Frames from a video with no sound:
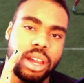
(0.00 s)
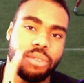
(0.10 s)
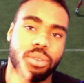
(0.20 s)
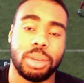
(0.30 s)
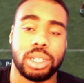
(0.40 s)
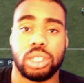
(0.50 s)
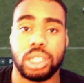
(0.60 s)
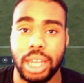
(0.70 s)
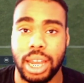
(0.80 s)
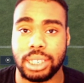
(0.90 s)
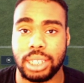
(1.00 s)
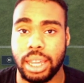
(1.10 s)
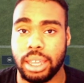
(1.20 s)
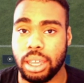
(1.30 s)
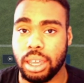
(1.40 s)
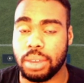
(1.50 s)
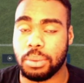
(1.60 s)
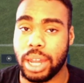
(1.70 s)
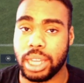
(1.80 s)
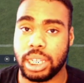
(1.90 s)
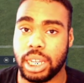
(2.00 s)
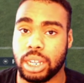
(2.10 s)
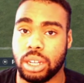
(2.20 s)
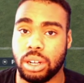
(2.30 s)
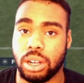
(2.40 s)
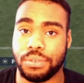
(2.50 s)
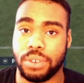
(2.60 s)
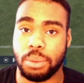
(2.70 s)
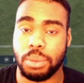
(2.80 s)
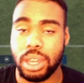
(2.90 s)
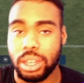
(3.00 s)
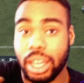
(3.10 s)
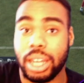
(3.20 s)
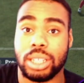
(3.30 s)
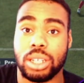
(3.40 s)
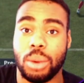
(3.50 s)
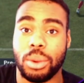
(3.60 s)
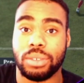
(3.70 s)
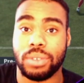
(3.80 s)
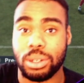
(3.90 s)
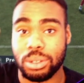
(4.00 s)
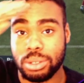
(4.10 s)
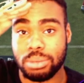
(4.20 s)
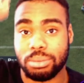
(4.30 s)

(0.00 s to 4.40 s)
formations you guys like and would actually like to learn from. And as always, folks,